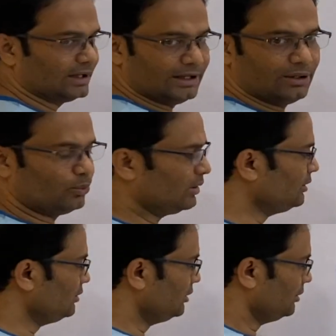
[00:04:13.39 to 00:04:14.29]

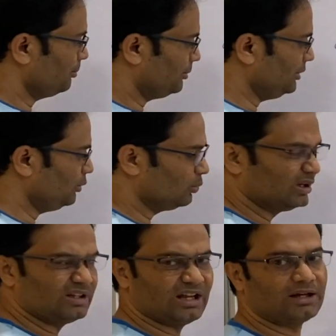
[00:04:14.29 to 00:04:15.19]
A1,
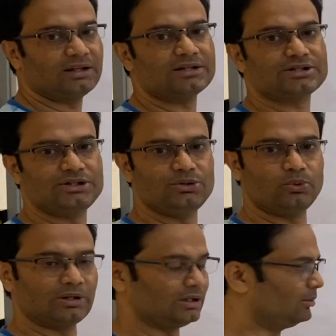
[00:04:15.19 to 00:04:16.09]
B1 and the
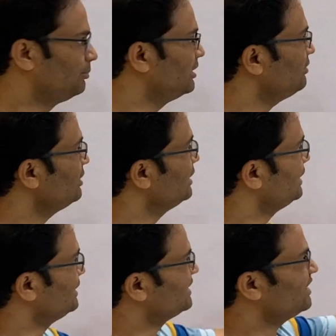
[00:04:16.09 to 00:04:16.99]
C1 number
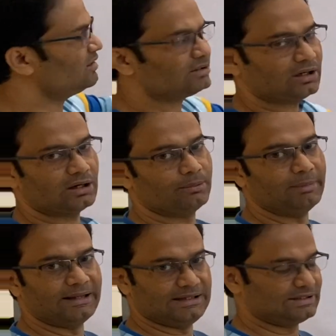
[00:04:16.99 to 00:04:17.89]
in the
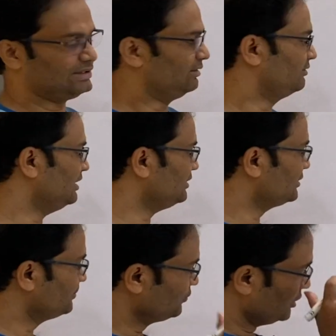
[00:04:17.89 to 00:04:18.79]
main string, right?
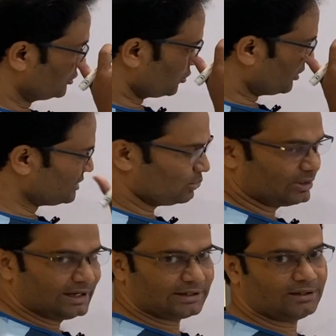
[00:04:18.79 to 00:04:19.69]
So once we
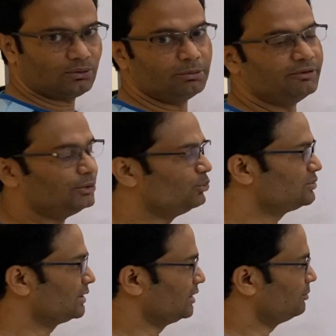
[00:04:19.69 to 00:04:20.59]
getting, we will reduce
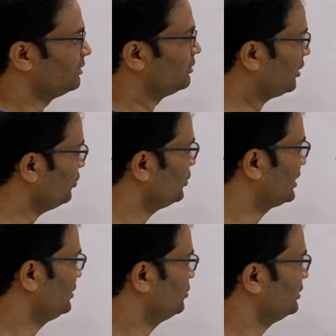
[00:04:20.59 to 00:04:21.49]
the number. How you
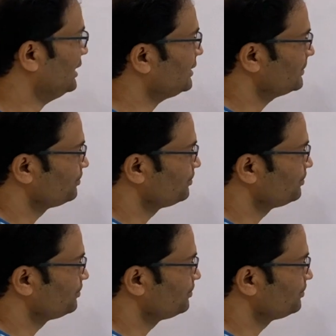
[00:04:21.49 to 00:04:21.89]
can do that?